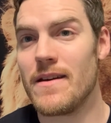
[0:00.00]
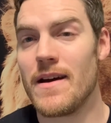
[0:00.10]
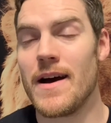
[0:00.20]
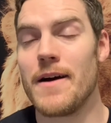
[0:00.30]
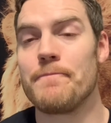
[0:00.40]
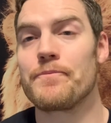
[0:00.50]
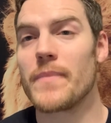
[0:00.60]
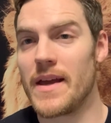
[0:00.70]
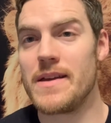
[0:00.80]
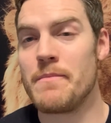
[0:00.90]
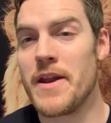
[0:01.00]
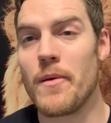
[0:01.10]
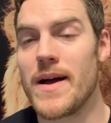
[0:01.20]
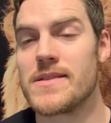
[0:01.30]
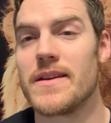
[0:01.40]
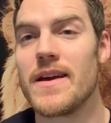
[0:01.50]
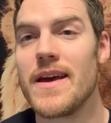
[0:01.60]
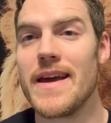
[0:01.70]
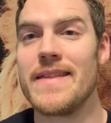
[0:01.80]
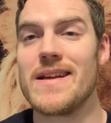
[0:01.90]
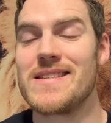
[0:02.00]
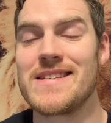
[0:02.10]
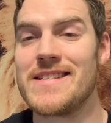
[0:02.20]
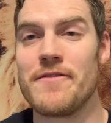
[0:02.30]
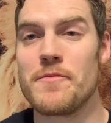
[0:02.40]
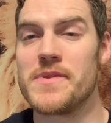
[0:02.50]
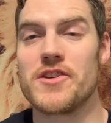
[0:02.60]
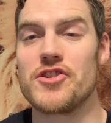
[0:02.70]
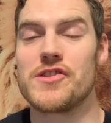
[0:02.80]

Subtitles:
amino acid in that 67th position.